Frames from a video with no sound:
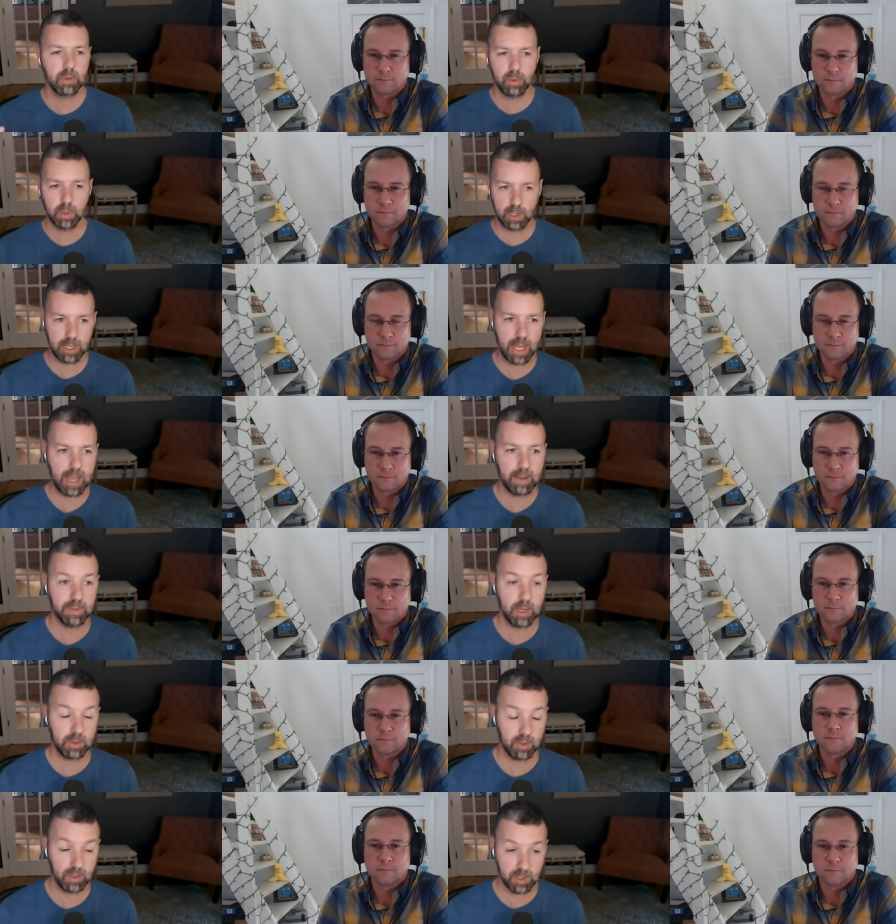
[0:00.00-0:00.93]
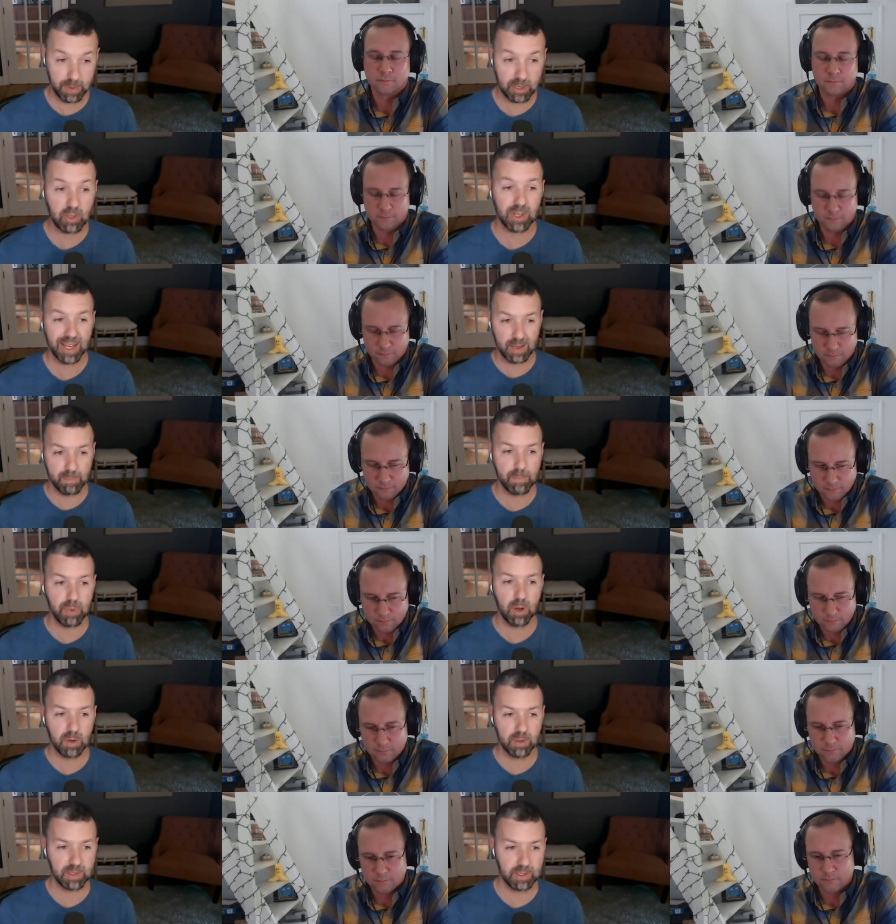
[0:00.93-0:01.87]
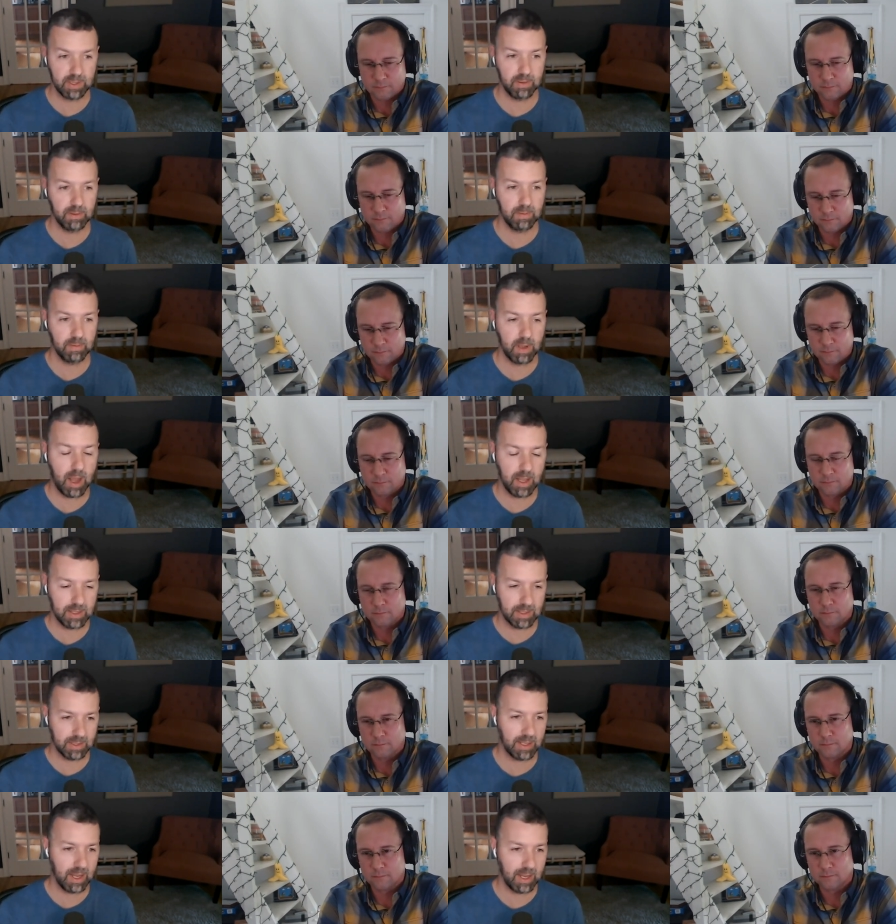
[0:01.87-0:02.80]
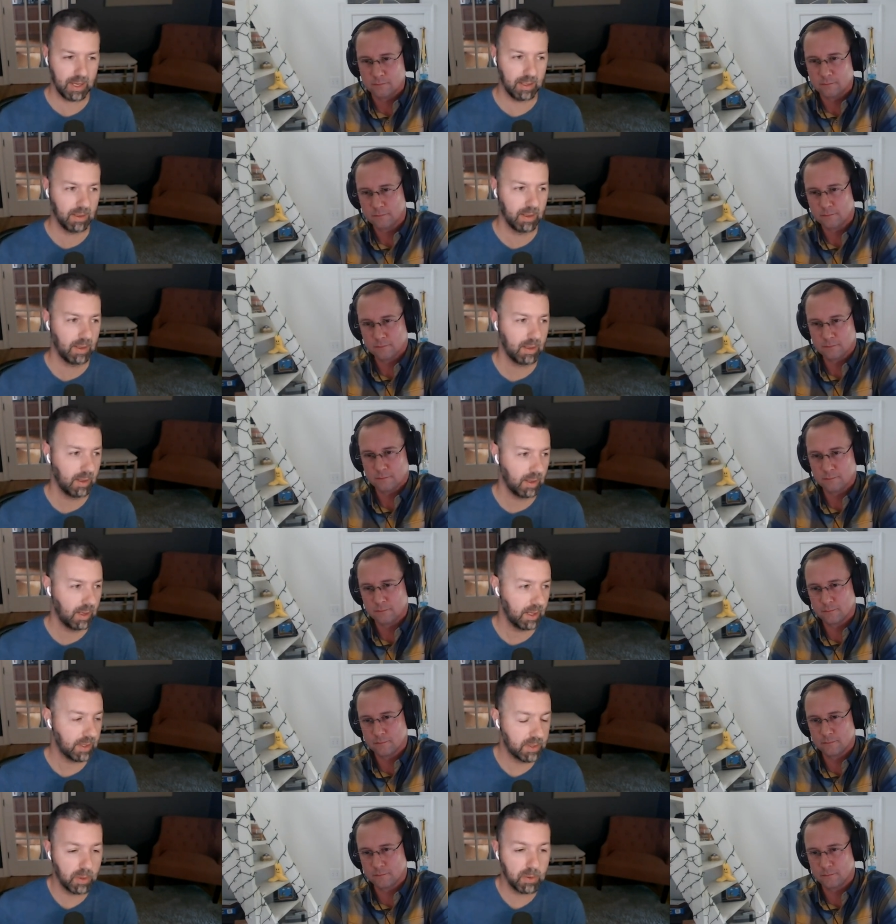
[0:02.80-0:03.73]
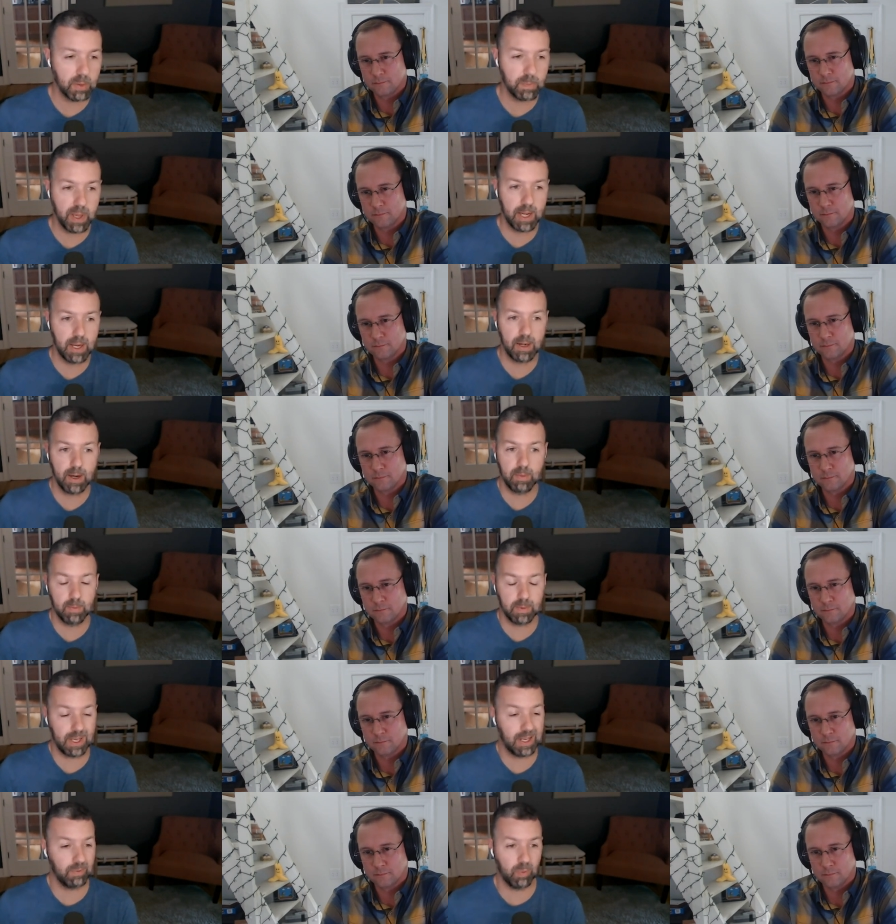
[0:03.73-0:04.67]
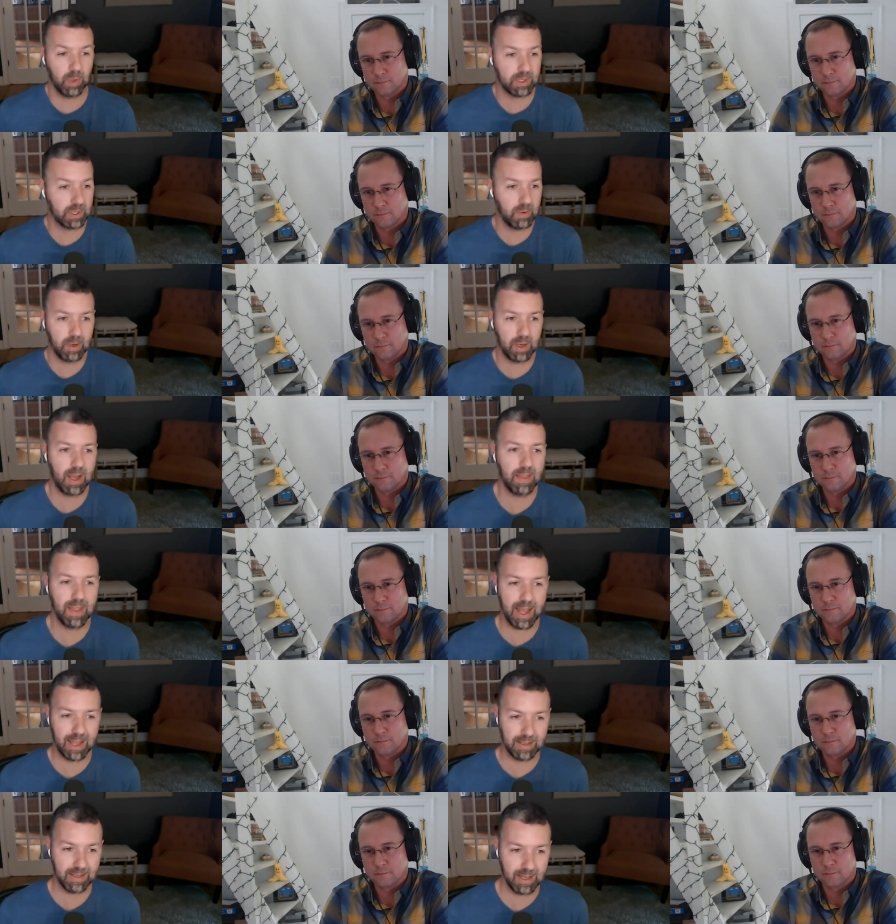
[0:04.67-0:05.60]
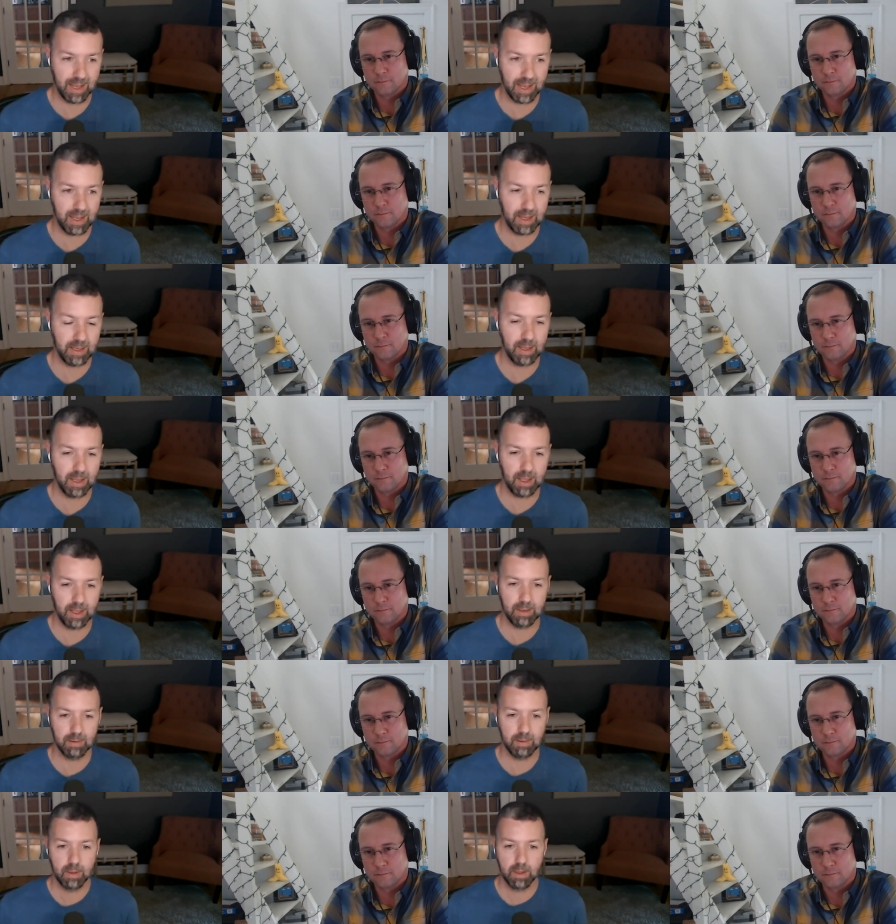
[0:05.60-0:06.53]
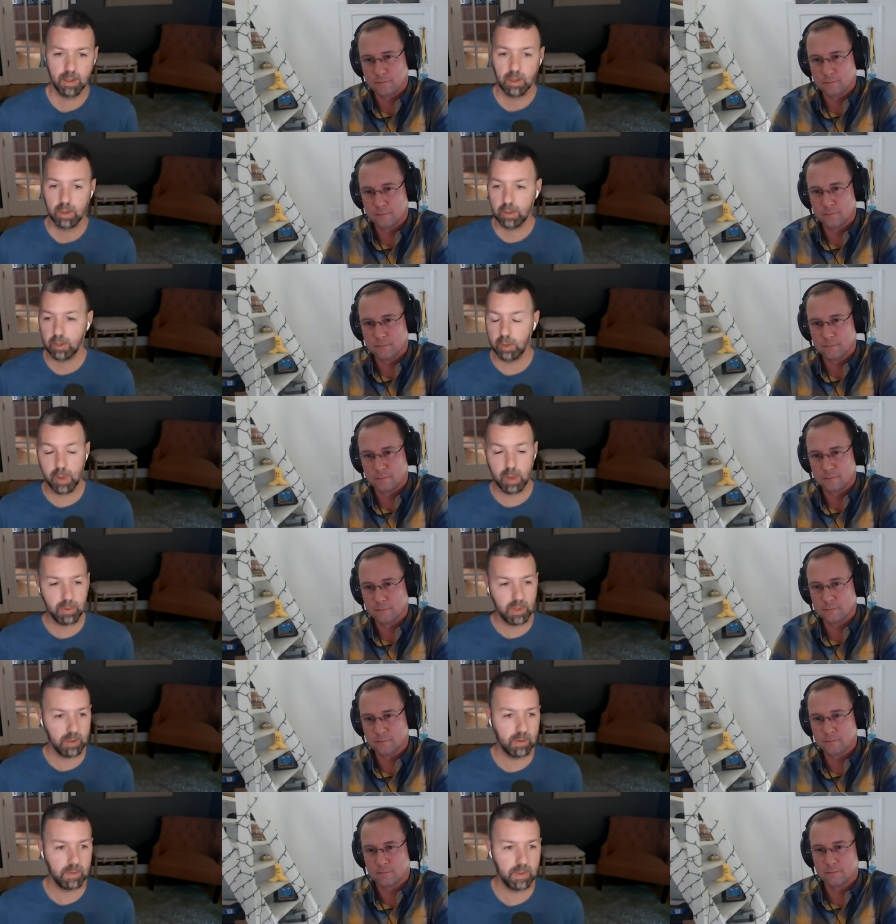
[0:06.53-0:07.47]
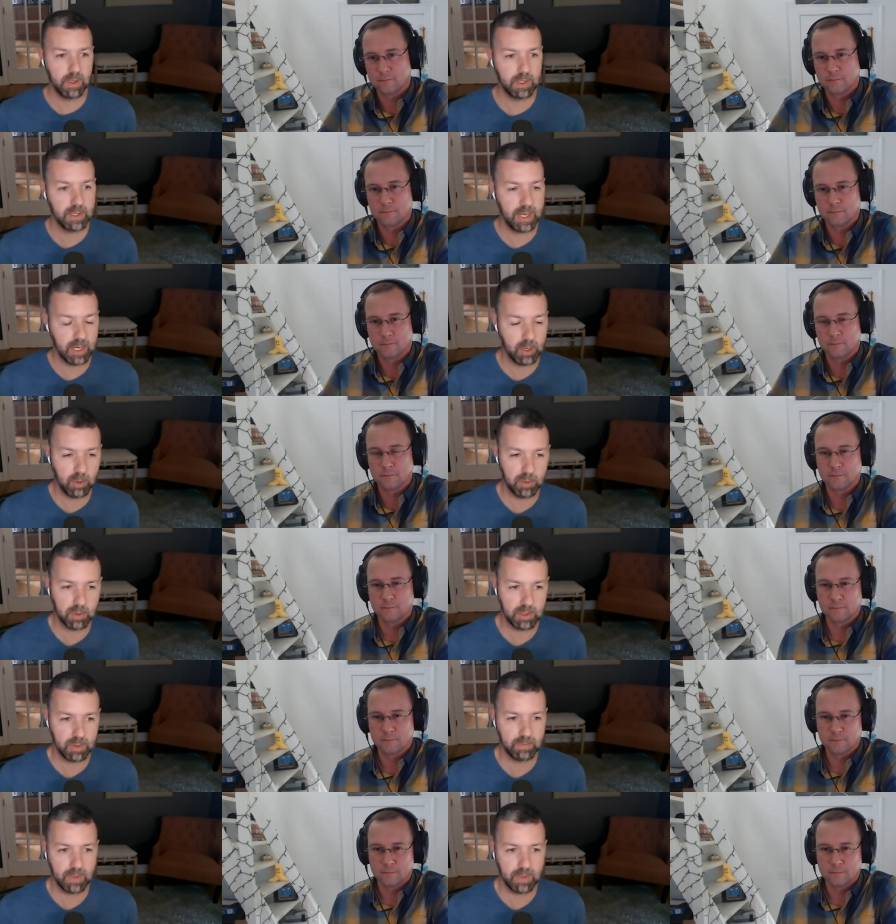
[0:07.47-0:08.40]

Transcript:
Speaker 1: you're doing a live session, especially in person mm-hmm. on site, it's so dependent on kind of what's going on that day and you know maybe the the stakeholders